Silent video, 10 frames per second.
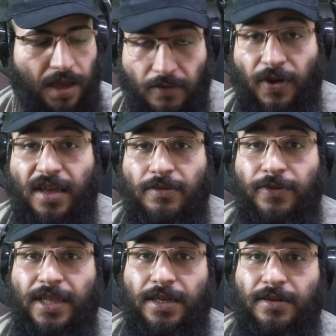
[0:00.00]
fucking
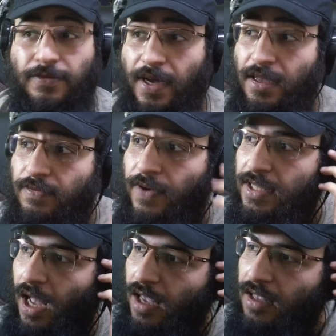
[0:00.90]
funny, fucking
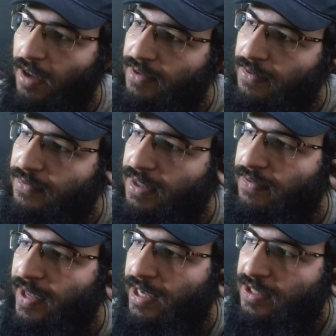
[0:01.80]
funny. I love the, the
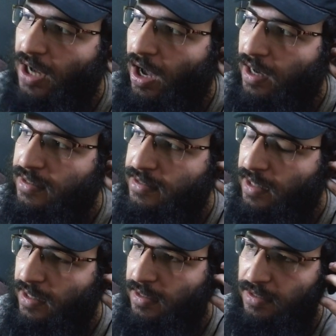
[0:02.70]
way he talks.
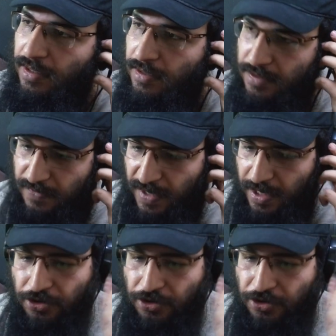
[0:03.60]
Like, he's very